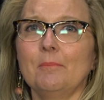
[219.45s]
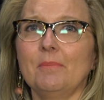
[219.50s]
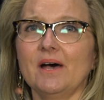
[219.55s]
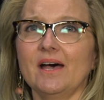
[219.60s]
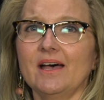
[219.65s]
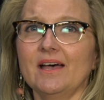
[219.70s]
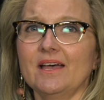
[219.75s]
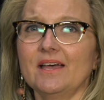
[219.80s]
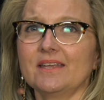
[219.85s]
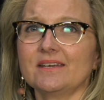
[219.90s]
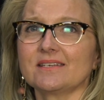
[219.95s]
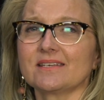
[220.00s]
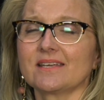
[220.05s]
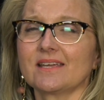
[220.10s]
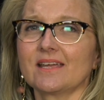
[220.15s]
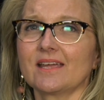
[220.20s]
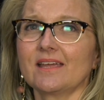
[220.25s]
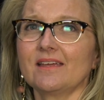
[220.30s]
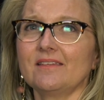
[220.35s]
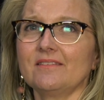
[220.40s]
but
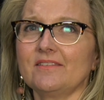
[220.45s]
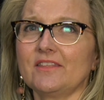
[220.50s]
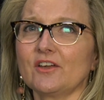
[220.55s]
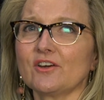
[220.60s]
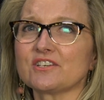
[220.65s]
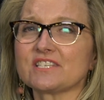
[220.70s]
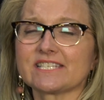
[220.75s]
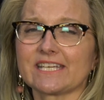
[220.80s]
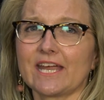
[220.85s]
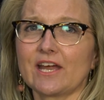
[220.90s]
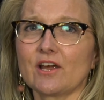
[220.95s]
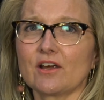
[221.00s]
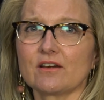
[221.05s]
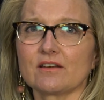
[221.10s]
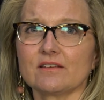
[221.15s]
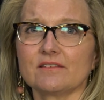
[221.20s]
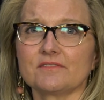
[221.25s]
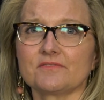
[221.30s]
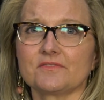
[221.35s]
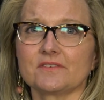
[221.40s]
they're
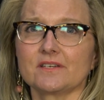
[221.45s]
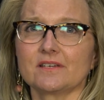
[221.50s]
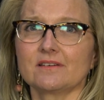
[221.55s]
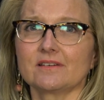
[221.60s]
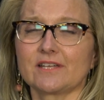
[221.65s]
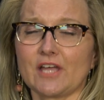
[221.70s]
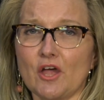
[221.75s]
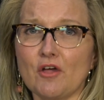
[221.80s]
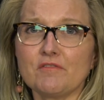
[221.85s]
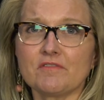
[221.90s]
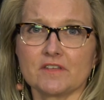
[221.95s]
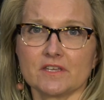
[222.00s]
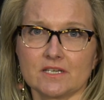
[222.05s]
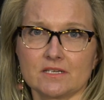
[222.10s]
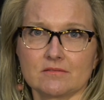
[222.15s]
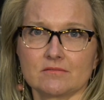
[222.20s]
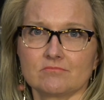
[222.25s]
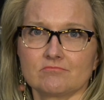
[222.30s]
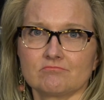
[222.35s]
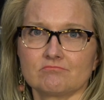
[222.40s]
scared of
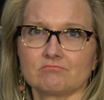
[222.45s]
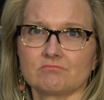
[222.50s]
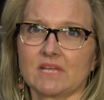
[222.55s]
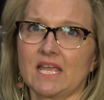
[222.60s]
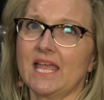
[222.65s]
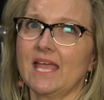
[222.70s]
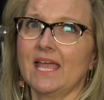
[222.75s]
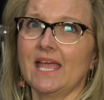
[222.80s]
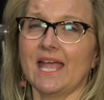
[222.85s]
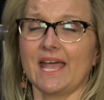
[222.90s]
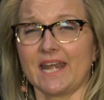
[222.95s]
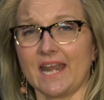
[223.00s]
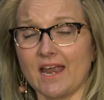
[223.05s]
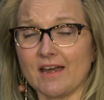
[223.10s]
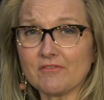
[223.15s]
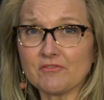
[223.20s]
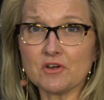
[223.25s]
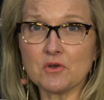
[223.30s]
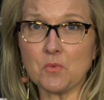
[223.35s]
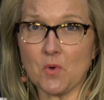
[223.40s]
COVID and
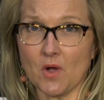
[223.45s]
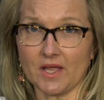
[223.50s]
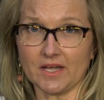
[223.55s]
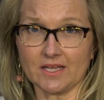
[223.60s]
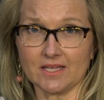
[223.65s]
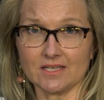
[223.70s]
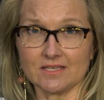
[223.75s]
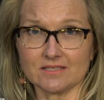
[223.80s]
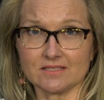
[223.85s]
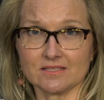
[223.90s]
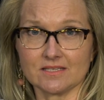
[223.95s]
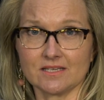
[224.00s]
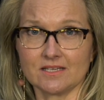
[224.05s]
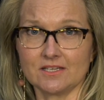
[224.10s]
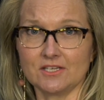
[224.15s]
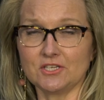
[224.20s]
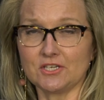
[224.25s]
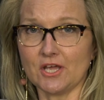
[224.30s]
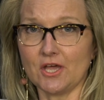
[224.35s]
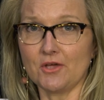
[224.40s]
everyone is.
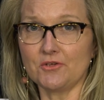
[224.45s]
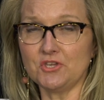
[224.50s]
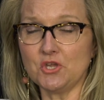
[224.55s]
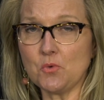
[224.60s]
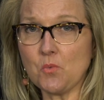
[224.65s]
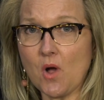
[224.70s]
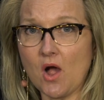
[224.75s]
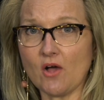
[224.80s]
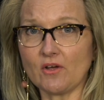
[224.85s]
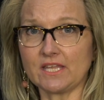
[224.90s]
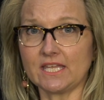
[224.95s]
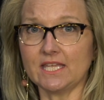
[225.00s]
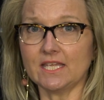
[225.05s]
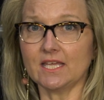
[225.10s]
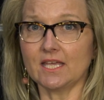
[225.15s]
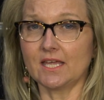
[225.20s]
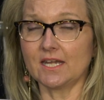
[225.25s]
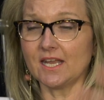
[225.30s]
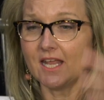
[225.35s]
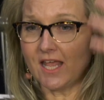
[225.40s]
You know, you walk
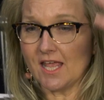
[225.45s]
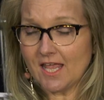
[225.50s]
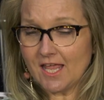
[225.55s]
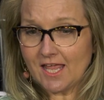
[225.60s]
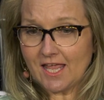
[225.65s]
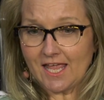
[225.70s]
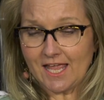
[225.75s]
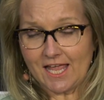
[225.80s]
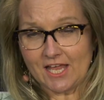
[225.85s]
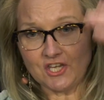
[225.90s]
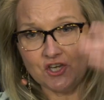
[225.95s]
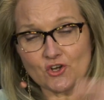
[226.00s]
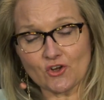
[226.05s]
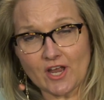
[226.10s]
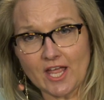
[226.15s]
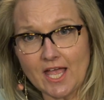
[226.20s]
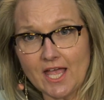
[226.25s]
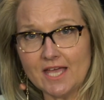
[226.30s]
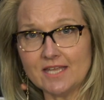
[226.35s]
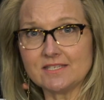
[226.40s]
in and you're
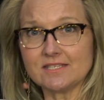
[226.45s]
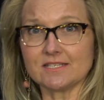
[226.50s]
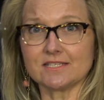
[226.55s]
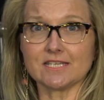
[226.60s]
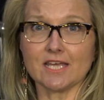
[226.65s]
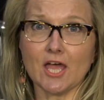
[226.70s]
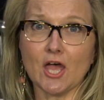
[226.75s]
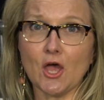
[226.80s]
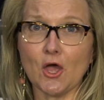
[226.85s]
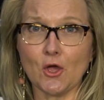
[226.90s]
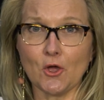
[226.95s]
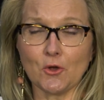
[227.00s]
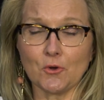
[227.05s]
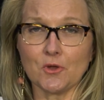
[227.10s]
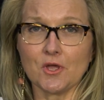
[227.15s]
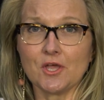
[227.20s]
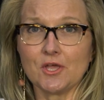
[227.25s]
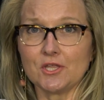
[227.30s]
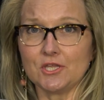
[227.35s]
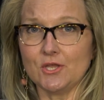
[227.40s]
head to
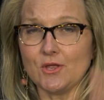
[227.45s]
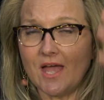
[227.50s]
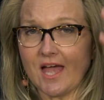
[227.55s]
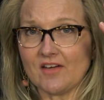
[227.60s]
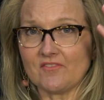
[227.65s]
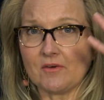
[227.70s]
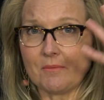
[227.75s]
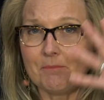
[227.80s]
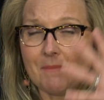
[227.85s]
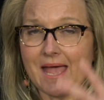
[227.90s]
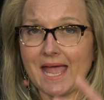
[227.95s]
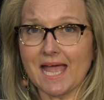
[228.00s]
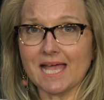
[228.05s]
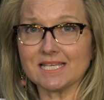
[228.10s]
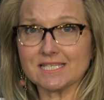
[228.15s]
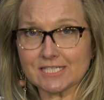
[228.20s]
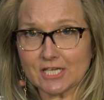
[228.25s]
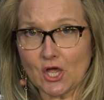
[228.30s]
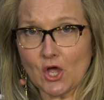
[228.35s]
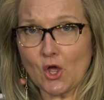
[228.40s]
toe. You have a
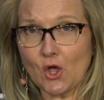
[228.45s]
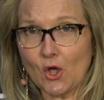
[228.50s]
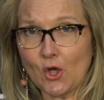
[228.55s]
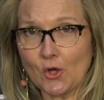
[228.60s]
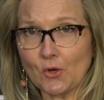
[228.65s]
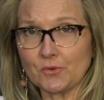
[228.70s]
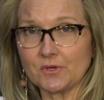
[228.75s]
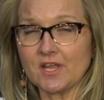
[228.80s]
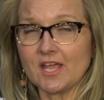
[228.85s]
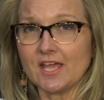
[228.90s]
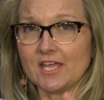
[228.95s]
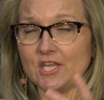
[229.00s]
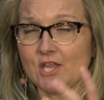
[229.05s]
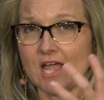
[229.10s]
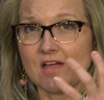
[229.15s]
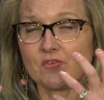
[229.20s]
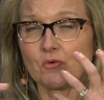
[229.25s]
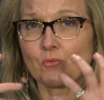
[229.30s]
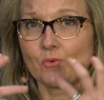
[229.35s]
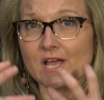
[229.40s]
mask on, you
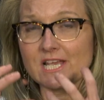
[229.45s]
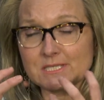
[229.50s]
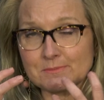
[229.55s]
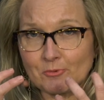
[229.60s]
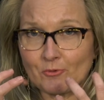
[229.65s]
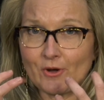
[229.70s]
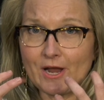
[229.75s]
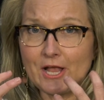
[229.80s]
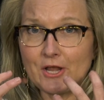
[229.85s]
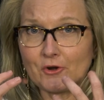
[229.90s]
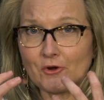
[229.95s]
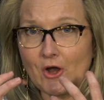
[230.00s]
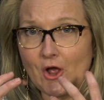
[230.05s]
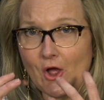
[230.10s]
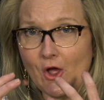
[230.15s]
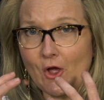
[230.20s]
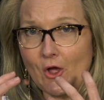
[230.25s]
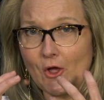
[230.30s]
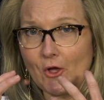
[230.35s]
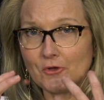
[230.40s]
have a respirator
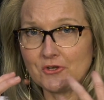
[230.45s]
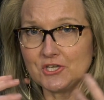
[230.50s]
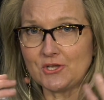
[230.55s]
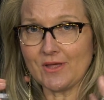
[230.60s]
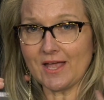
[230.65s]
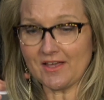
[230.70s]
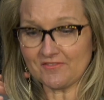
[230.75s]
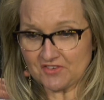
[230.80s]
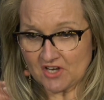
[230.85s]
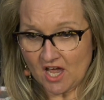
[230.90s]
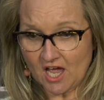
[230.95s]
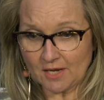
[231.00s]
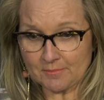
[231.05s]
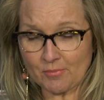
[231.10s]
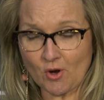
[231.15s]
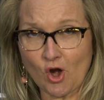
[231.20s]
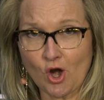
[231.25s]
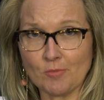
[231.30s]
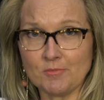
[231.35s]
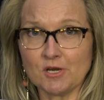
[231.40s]
on, you have non
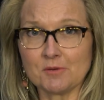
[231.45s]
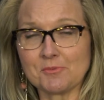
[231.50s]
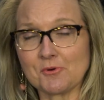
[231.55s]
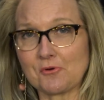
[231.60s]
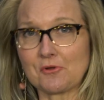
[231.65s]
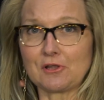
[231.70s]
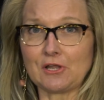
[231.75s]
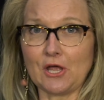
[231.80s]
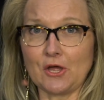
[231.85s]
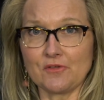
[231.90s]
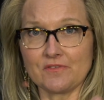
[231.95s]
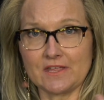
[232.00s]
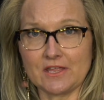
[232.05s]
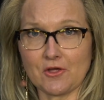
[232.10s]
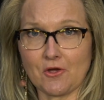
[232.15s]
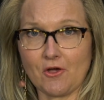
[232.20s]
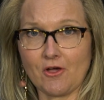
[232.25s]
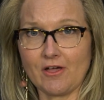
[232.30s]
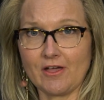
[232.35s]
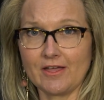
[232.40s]
permeable
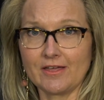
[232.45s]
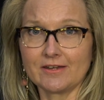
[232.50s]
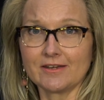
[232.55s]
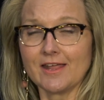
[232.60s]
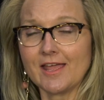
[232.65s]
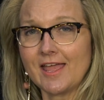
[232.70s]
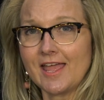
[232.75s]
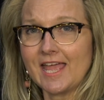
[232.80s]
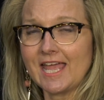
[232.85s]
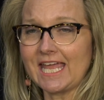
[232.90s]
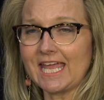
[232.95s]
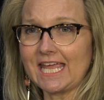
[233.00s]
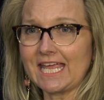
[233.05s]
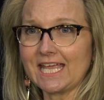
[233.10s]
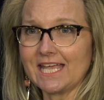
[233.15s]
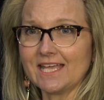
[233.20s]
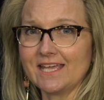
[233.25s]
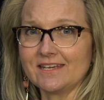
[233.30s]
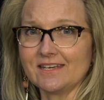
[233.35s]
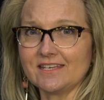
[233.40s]
clothing on,
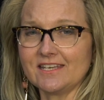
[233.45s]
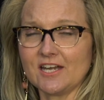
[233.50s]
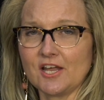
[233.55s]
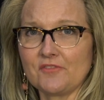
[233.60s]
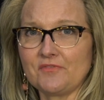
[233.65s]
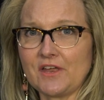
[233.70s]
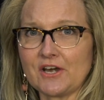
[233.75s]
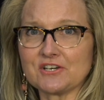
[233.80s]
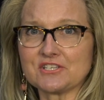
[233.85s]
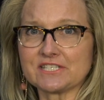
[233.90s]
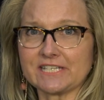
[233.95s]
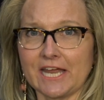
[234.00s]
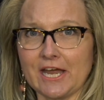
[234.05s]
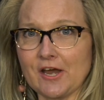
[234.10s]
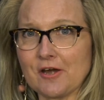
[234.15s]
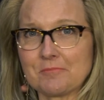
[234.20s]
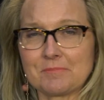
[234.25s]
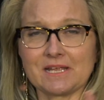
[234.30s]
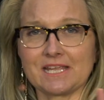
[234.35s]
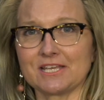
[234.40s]
and you know, they're
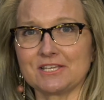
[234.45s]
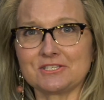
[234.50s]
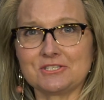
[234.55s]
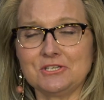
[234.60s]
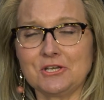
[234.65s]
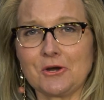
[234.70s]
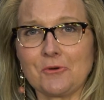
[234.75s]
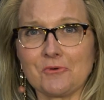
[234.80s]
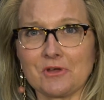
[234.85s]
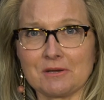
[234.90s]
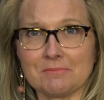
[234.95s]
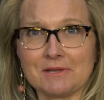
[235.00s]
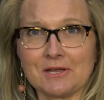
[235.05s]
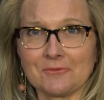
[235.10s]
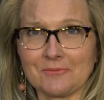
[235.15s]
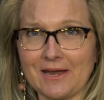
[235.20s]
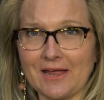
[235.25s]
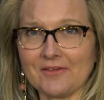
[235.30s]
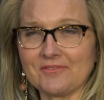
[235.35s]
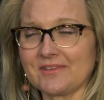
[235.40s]
scared because you don't want to be
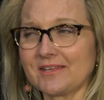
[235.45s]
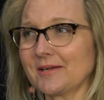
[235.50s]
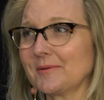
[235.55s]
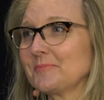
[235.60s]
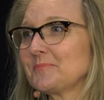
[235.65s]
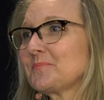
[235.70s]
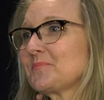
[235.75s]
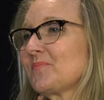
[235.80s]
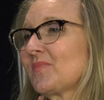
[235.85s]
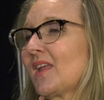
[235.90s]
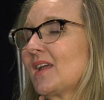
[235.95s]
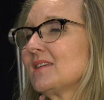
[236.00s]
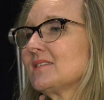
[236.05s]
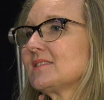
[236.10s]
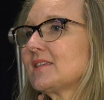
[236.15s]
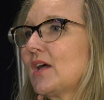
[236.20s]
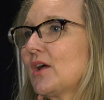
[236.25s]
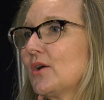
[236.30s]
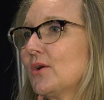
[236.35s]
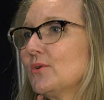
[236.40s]
around them.
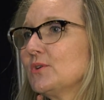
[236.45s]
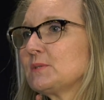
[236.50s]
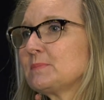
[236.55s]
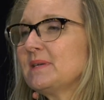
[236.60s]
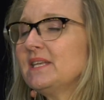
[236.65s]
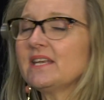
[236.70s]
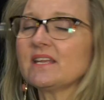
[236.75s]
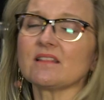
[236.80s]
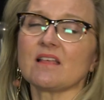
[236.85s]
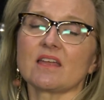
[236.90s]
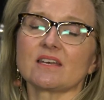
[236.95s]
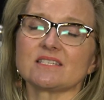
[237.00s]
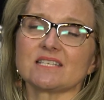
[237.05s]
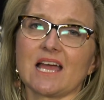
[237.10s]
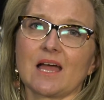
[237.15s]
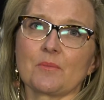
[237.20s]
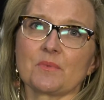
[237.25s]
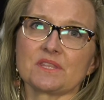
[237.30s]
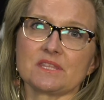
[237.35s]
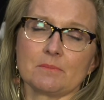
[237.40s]
So, spending a lot of
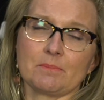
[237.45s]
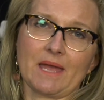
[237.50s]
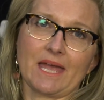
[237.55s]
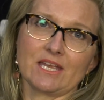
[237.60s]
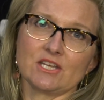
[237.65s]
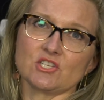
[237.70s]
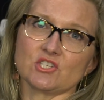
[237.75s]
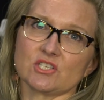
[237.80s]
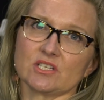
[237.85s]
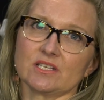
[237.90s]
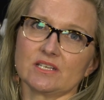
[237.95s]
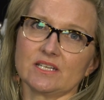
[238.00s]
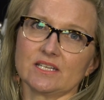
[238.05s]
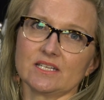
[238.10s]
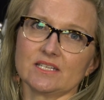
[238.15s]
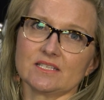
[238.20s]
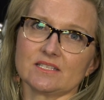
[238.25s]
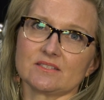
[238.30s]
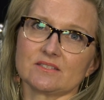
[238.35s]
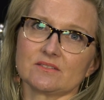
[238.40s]
time with the patient
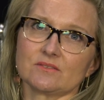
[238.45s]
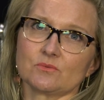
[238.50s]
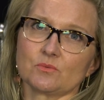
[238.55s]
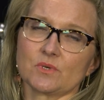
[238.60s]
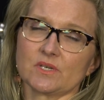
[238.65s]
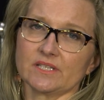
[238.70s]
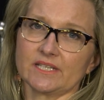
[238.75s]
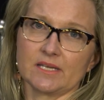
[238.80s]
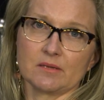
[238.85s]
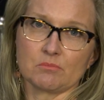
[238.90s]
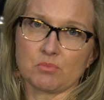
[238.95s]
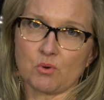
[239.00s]
is really